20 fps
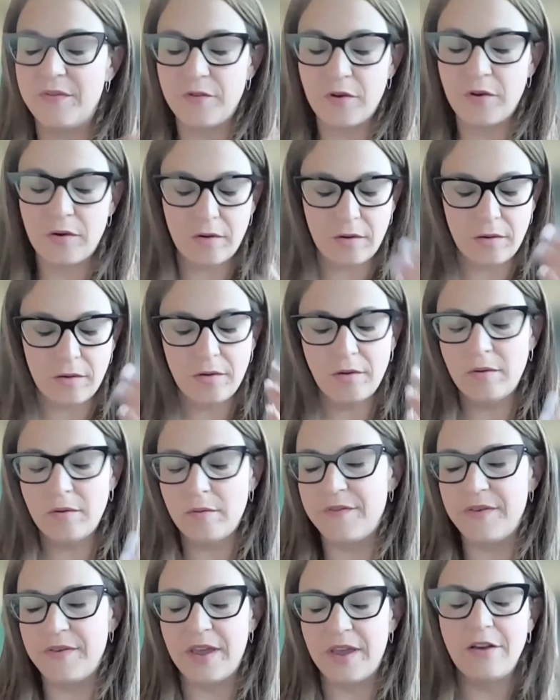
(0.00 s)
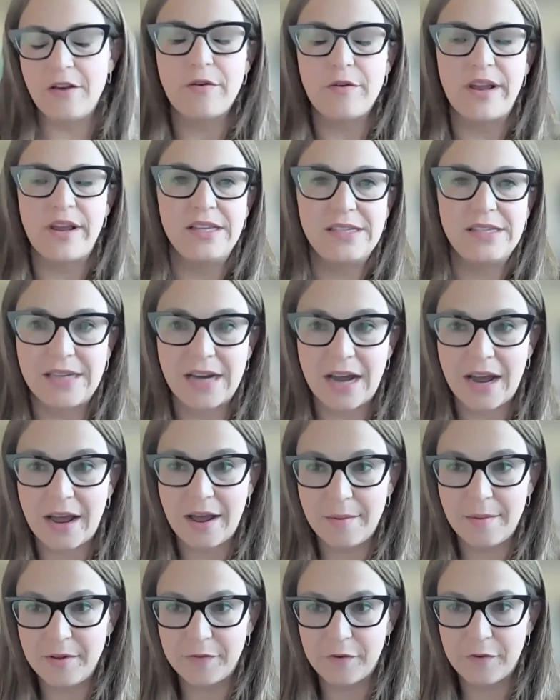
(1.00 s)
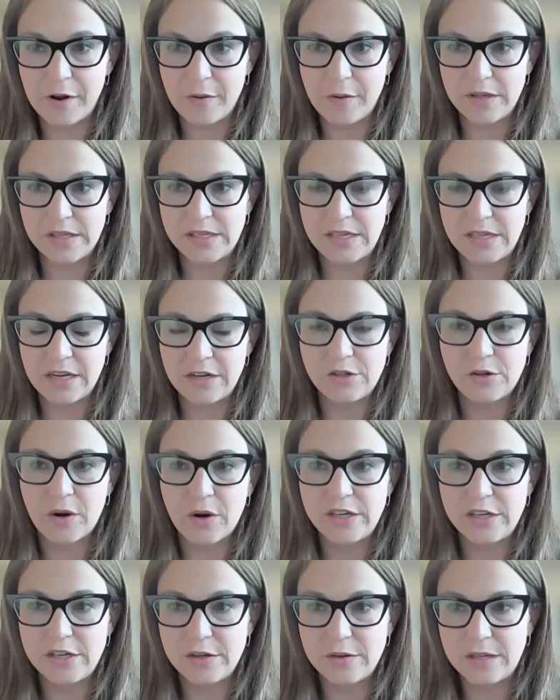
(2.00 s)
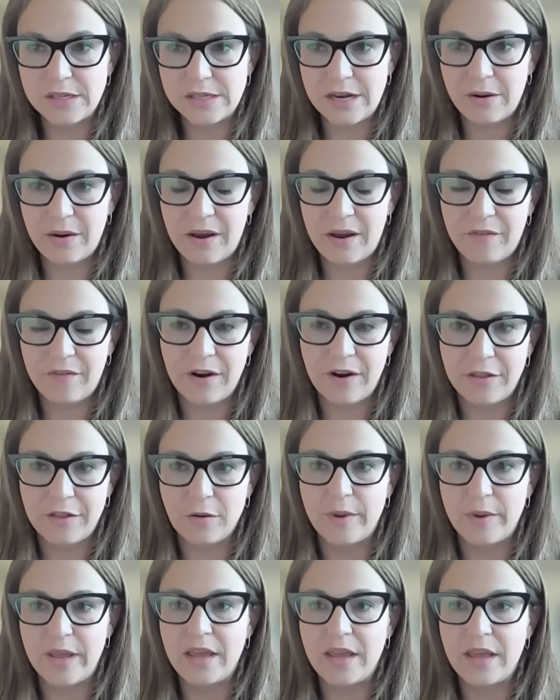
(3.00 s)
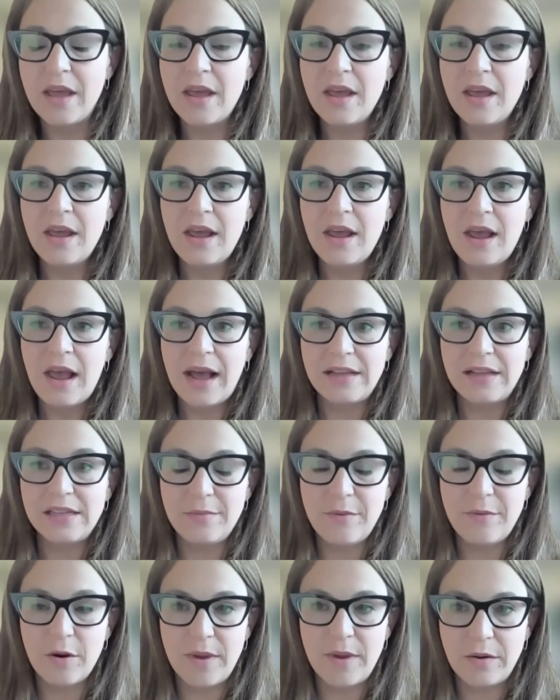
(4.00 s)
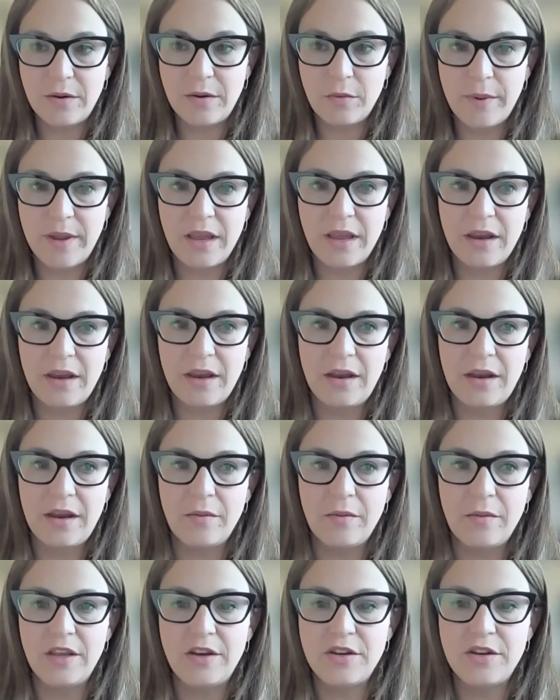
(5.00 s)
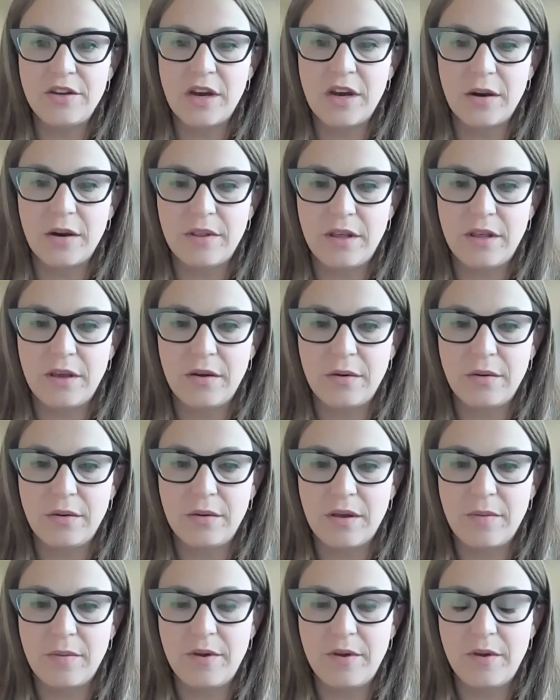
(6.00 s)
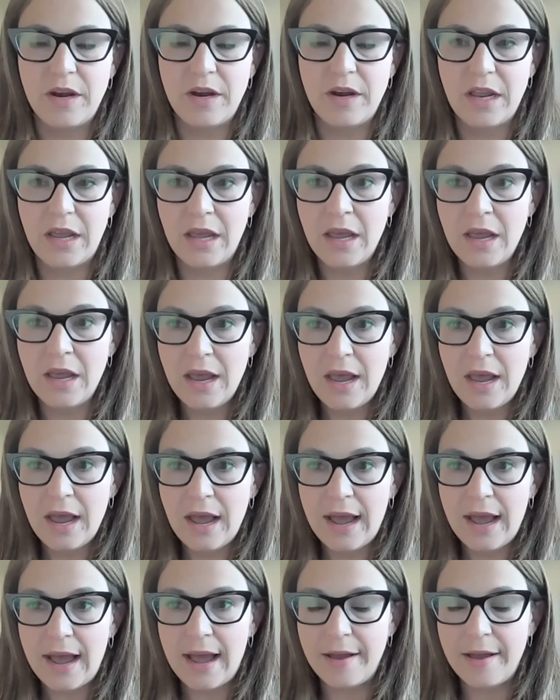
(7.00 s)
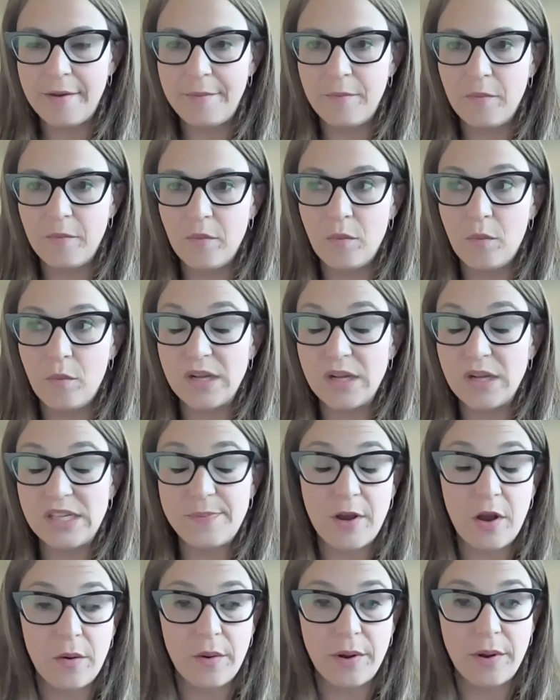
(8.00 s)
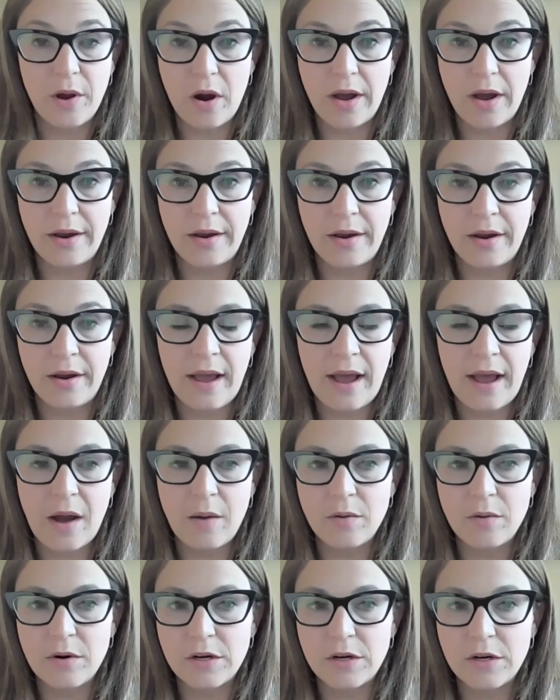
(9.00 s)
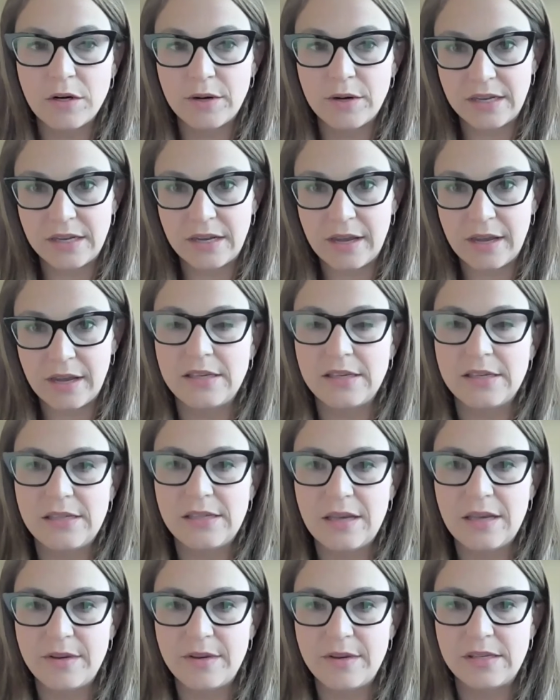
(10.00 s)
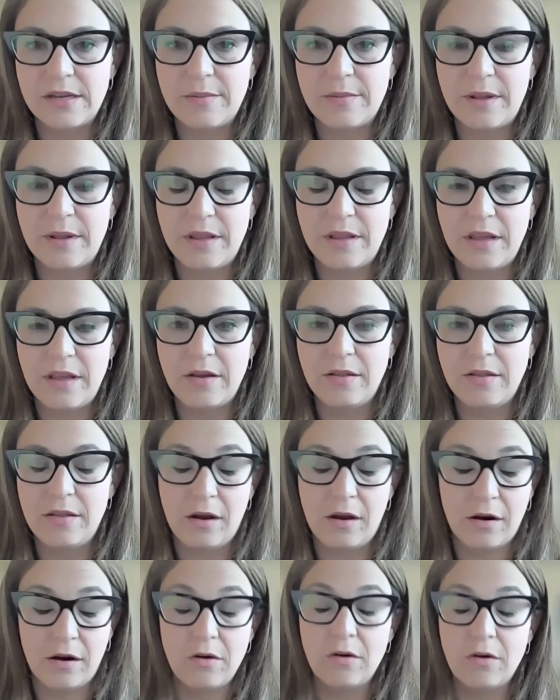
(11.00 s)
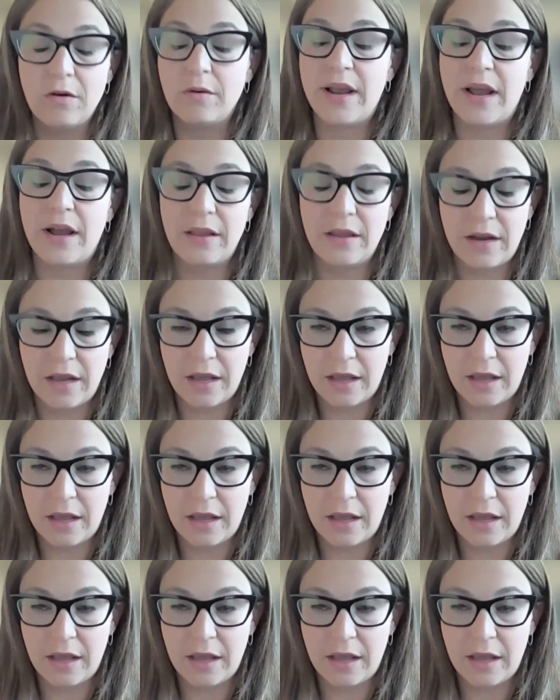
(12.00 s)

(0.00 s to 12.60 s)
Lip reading: we've increased the frequency and tried to do this now every other week as a moment where we can really share with you, the community, what's been going on, how we're addressing anti-Semitism and our current reality,